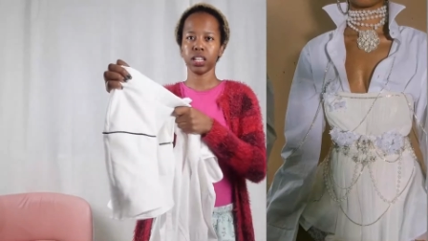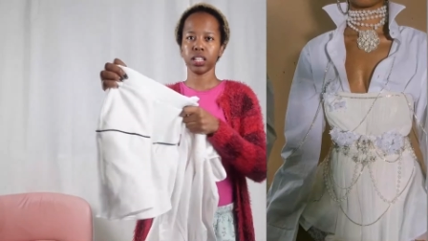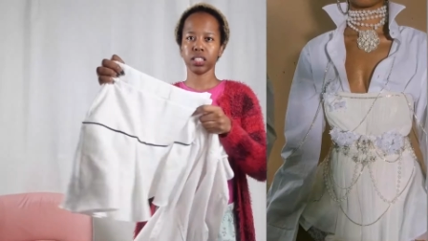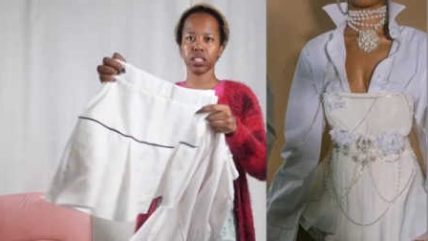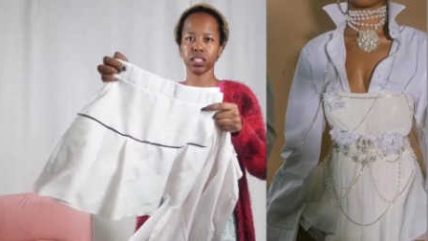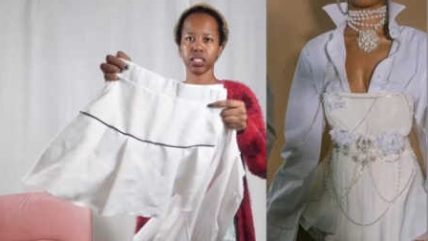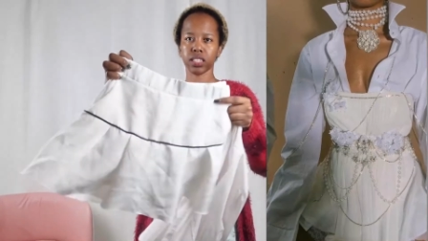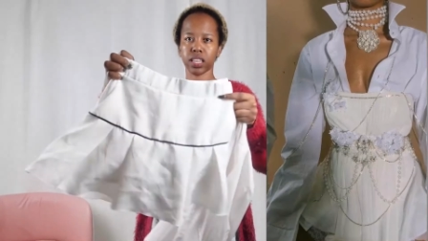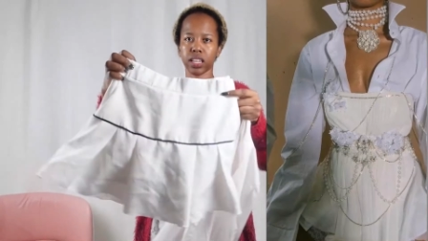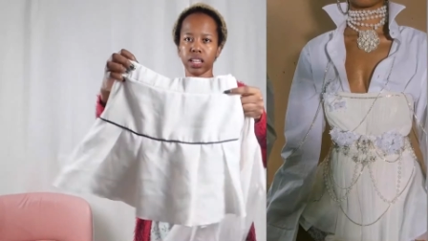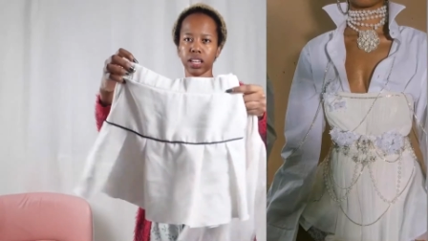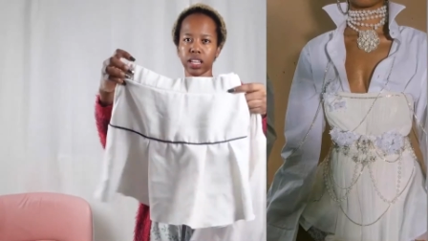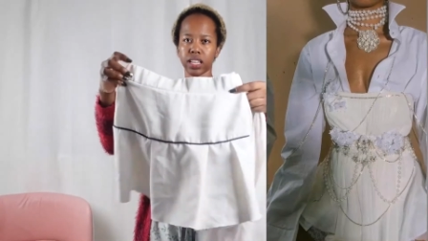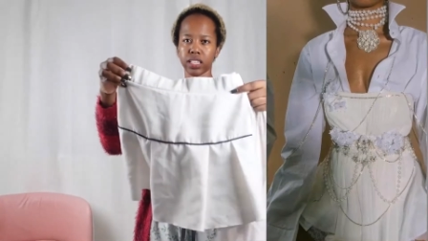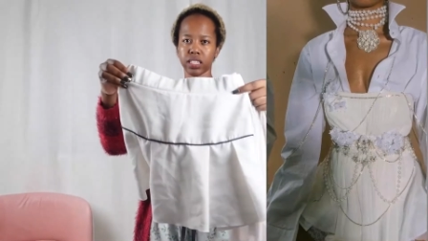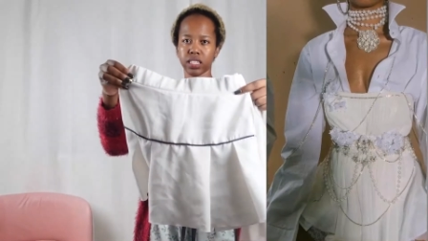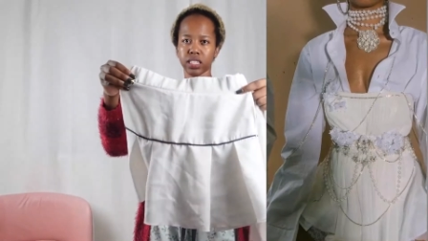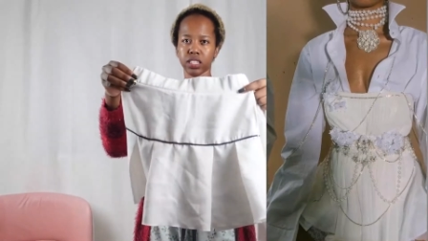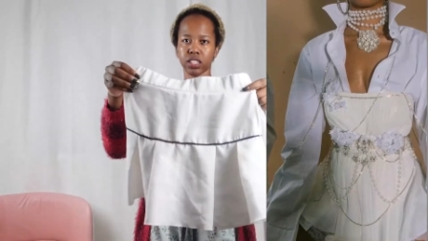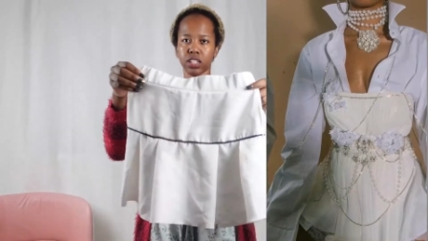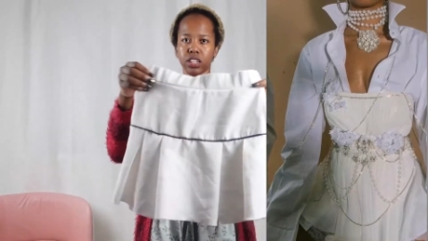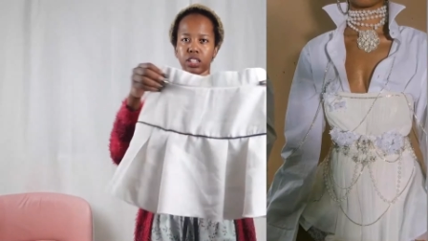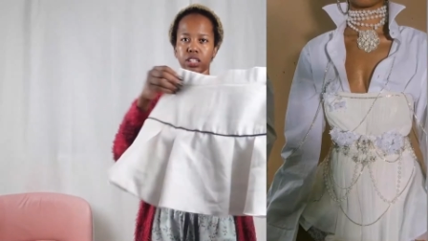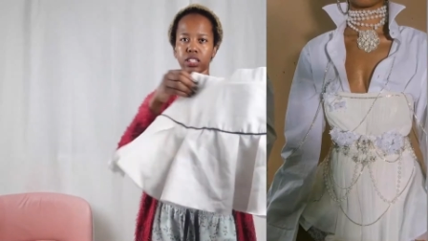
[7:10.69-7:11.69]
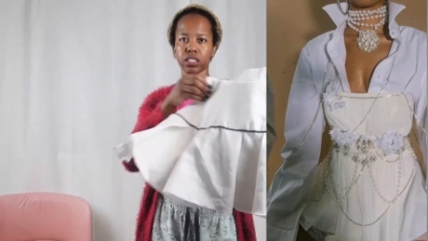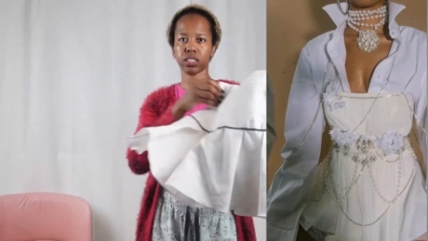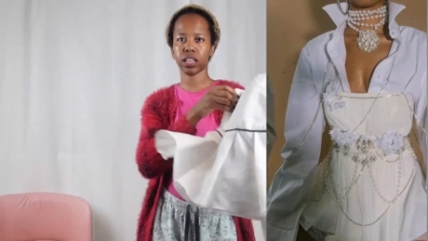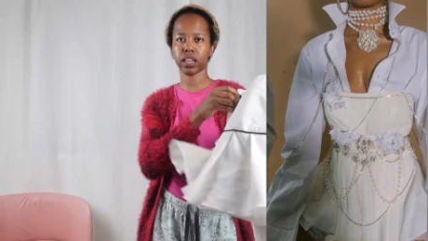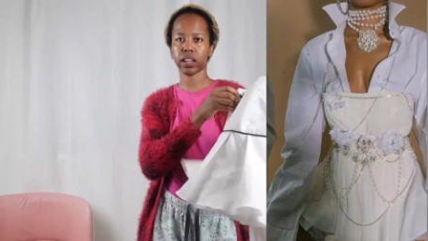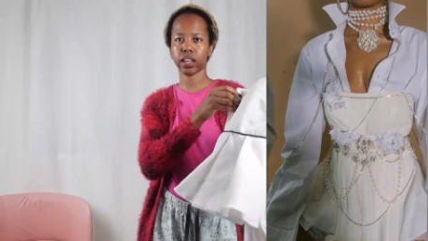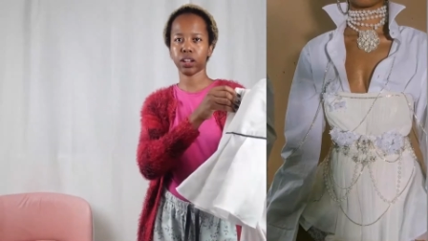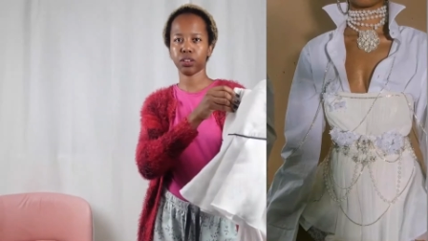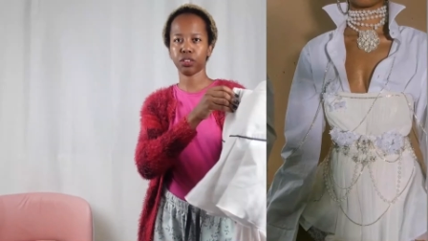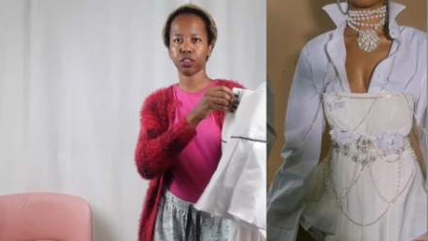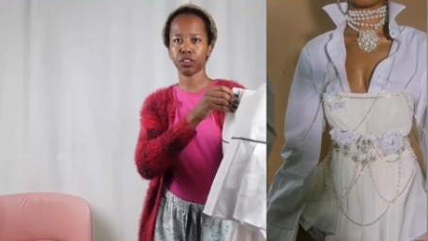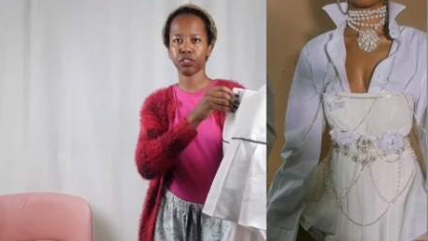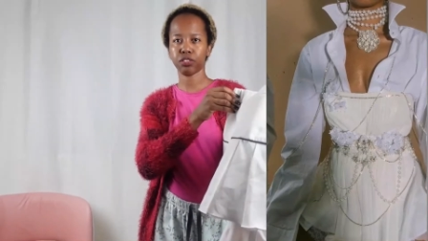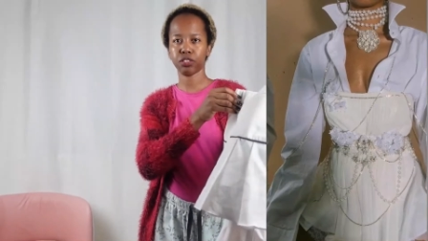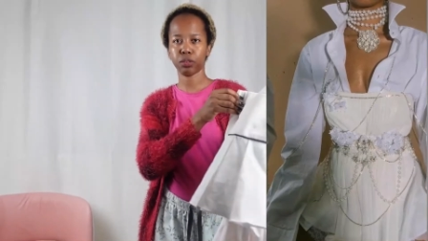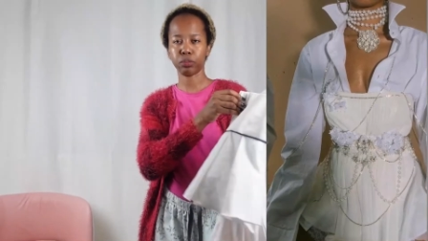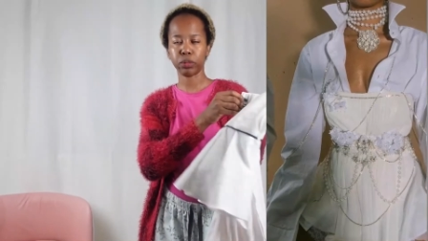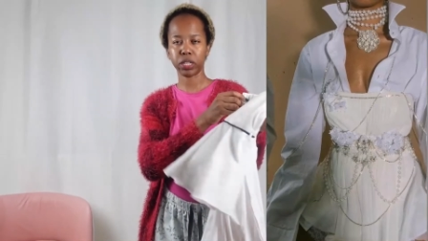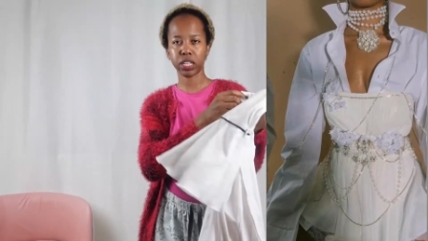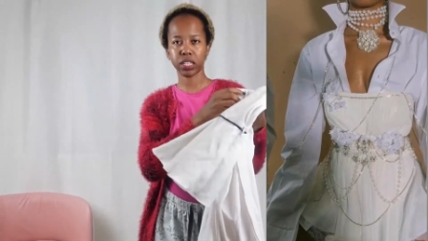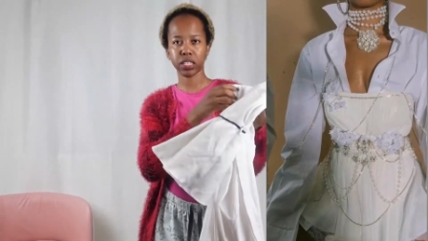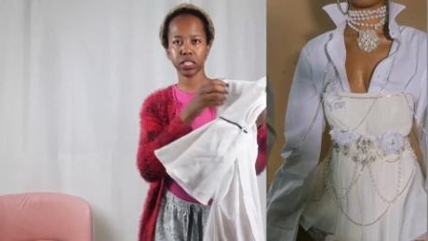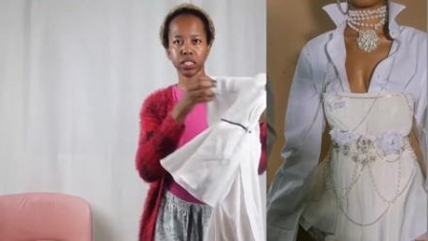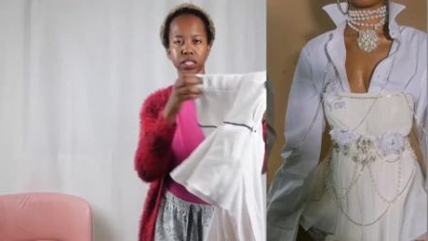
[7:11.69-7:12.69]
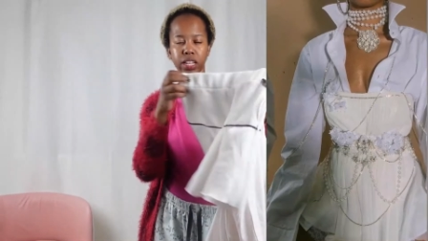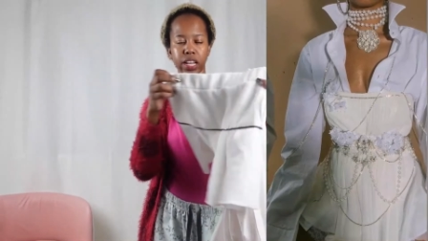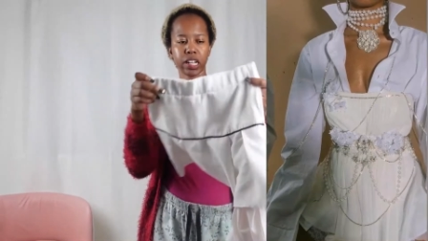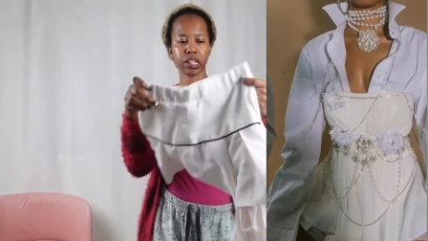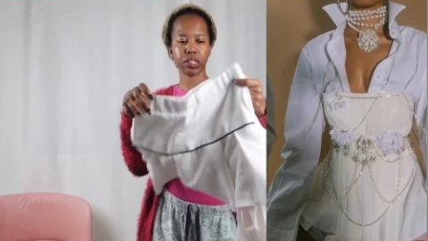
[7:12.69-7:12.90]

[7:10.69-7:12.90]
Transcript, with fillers: this A-line skirt that I got from Yes